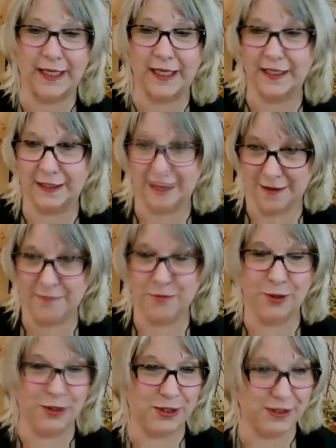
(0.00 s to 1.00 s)
can come
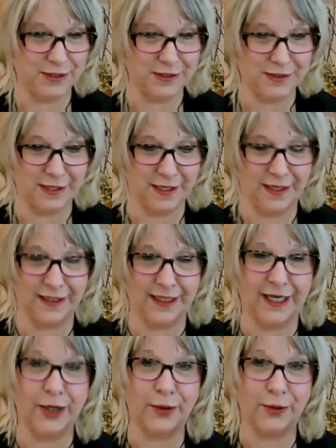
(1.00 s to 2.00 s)
with this
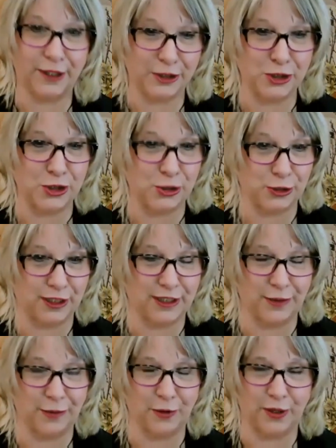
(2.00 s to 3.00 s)
caring journey
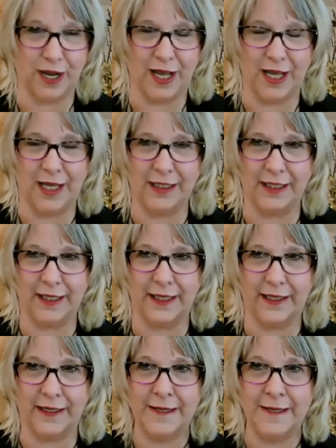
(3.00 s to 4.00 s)
that we're on.
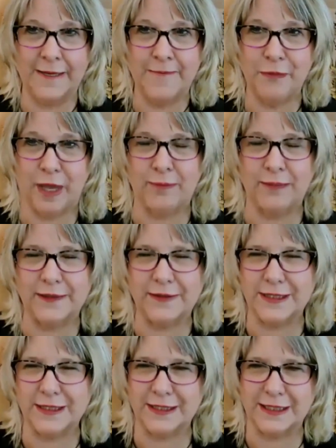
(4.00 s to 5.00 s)
And I believe
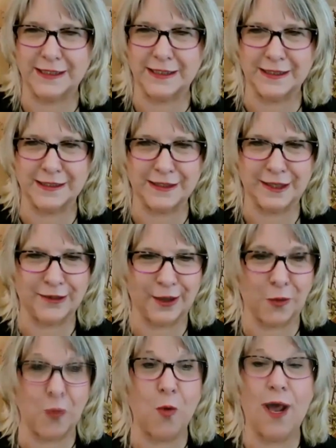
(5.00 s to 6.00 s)
statistics are like
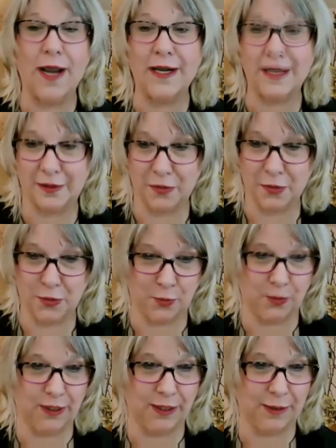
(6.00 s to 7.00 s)
1 in
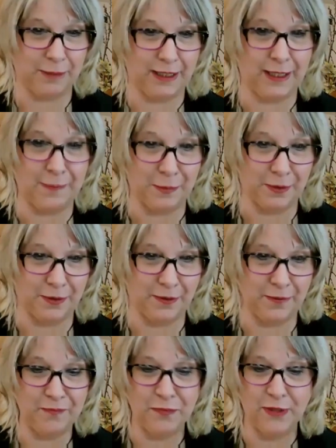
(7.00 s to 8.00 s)
3
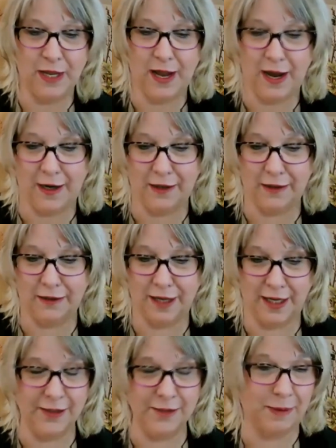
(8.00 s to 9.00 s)
people are
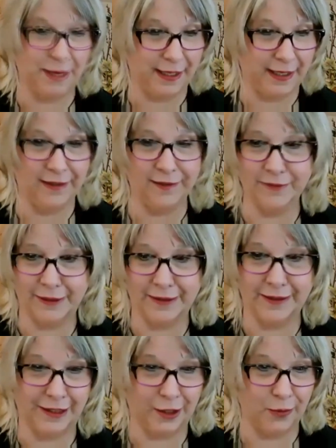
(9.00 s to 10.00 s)
unpaid
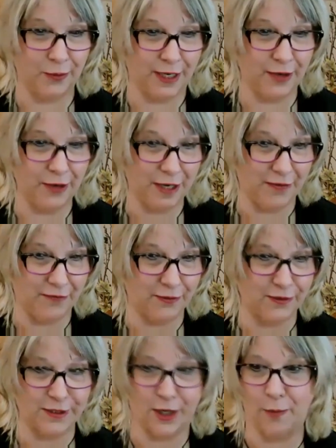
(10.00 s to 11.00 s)

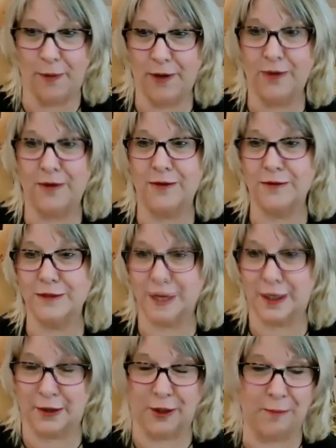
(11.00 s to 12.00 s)
caregivers, care partners,
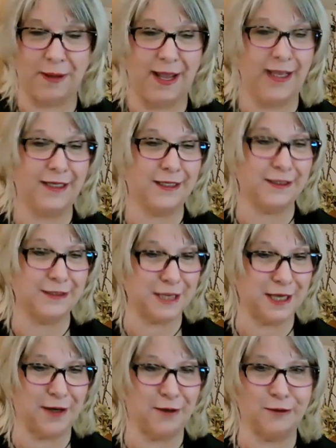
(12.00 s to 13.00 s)
care companions,
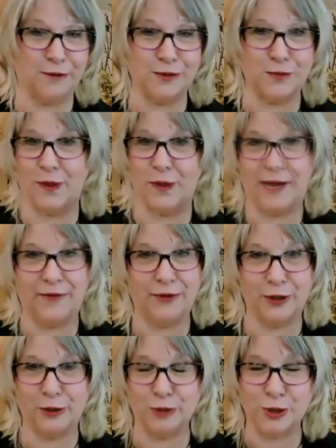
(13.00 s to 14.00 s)
carers, whatever
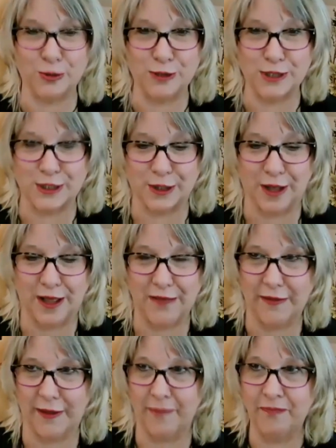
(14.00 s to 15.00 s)
you choose to call
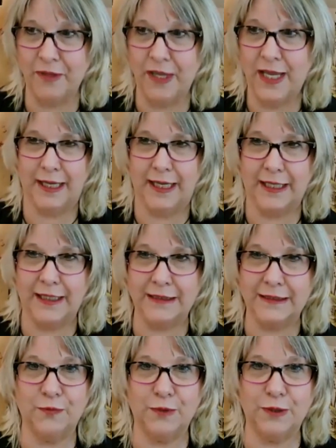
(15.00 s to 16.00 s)
them.
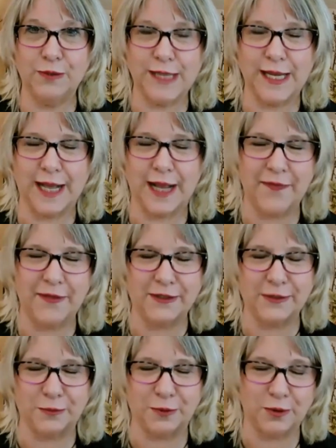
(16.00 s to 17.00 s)
And when you take on
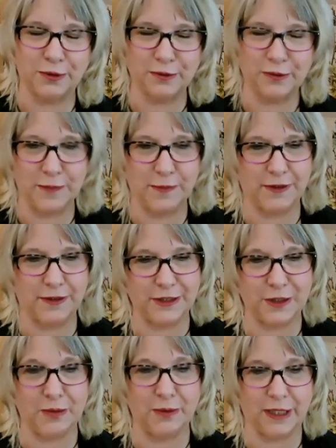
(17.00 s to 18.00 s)
this role, you typically
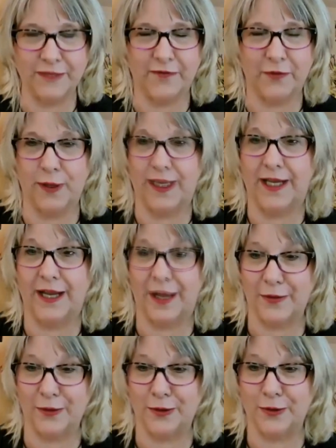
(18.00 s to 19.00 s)
don't give away
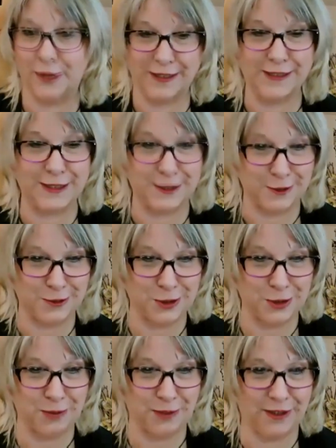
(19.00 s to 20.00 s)
other things that you're
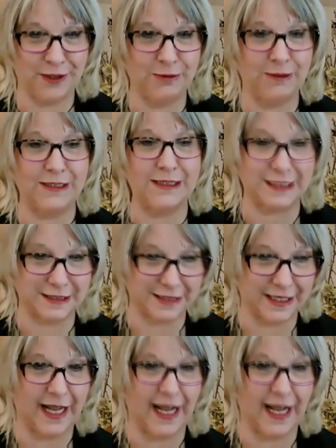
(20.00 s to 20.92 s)
doing. It's an